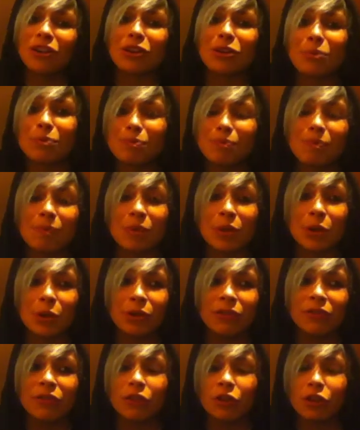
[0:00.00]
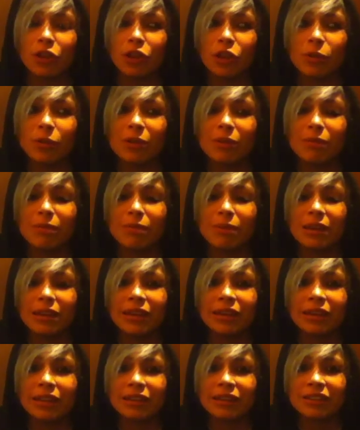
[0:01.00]
You're beautiful human
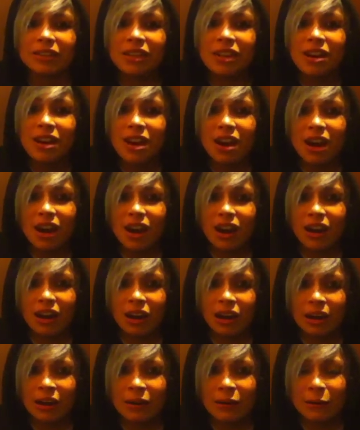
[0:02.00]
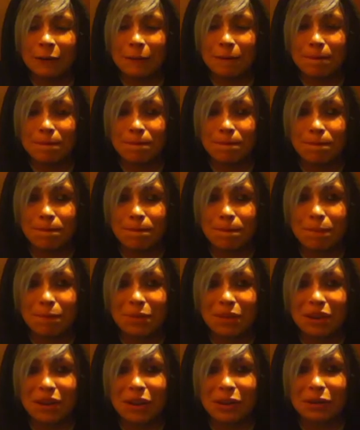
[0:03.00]
beings. I'll
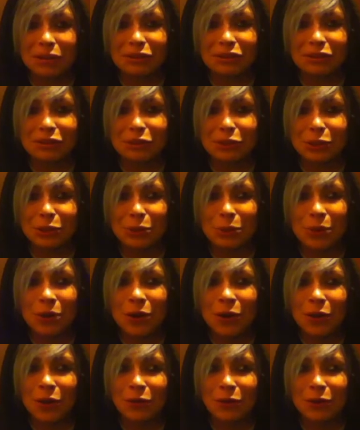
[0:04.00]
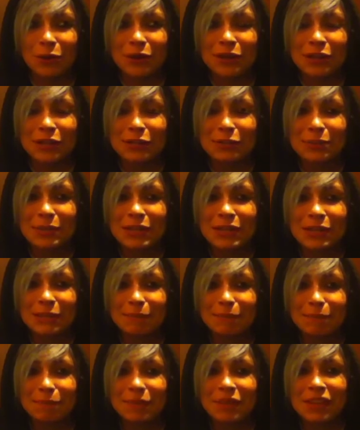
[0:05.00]
see you all throughout the next week.
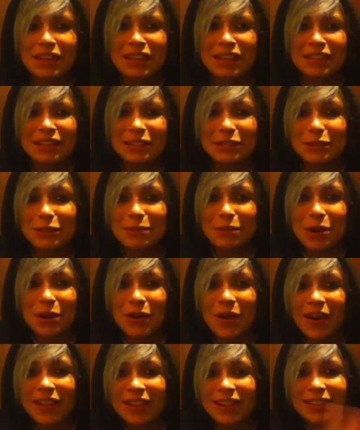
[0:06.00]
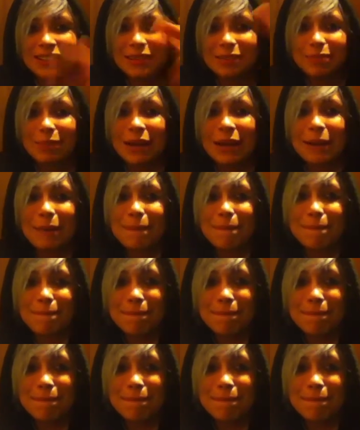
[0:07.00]
See you tomorrow, Alice. Bye.